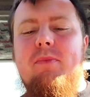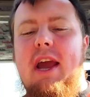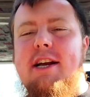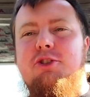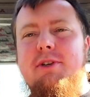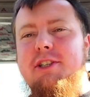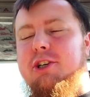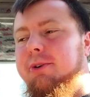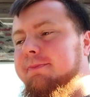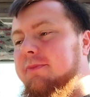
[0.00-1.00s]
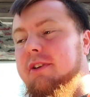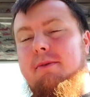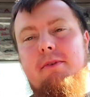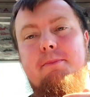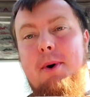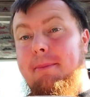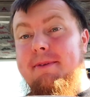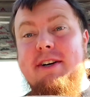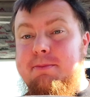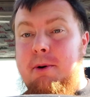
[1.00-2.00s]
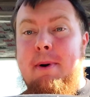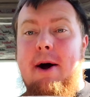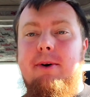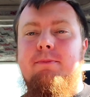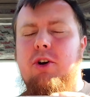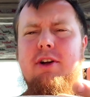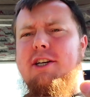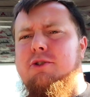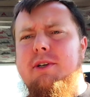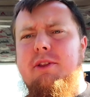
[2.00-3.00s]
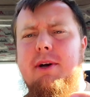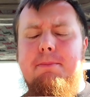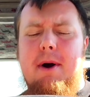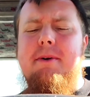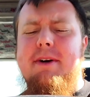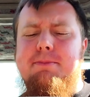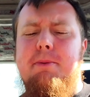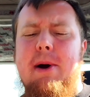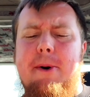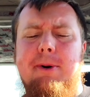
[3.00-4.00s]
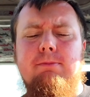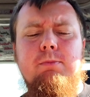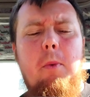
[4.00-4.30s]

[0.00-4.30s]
H22 probably makes more power. Or H23 probably makes more power,